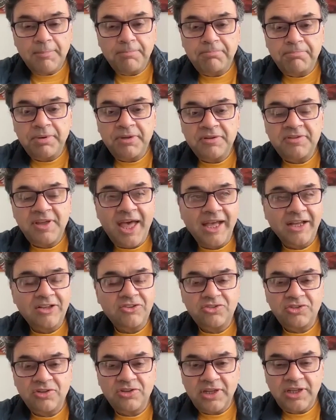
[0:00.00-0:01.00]
But
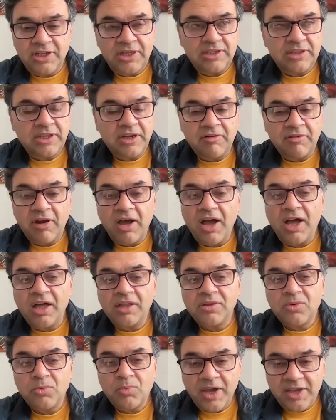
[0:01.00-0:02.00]
actually, there are
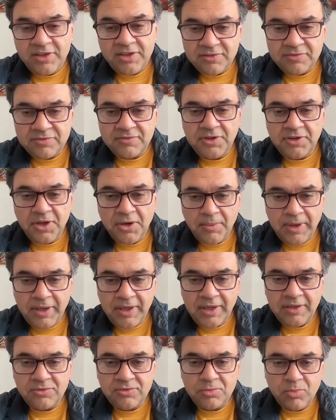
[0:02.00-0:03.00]
other ways of
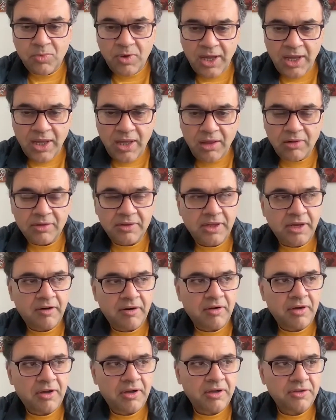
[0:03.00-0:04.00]
knowing as well. There
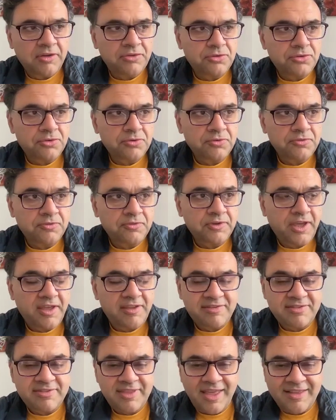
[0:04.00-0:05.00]
are sort of
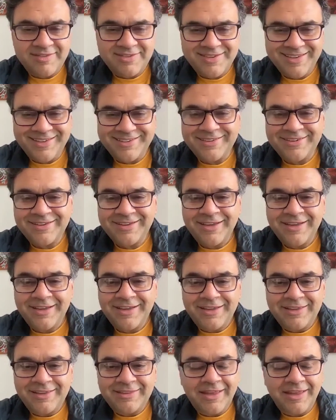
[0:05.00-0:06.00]
aesthetic,
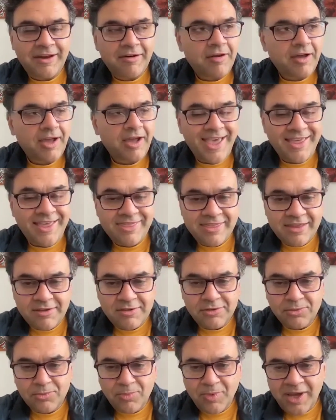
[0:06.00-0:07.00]
there are
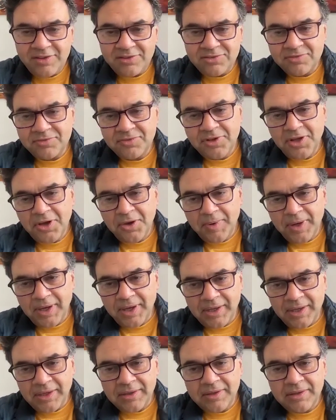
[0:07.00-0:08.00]
ethical ways of
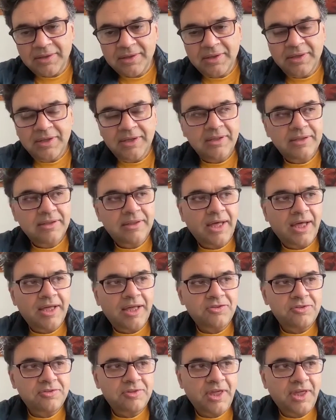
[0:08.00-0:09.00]
knowing
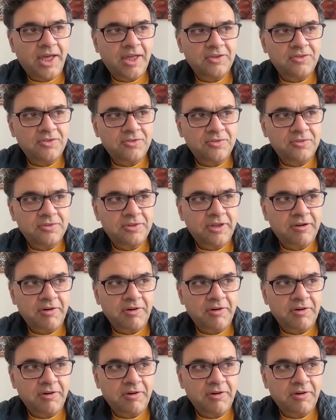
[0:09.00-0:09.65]
that there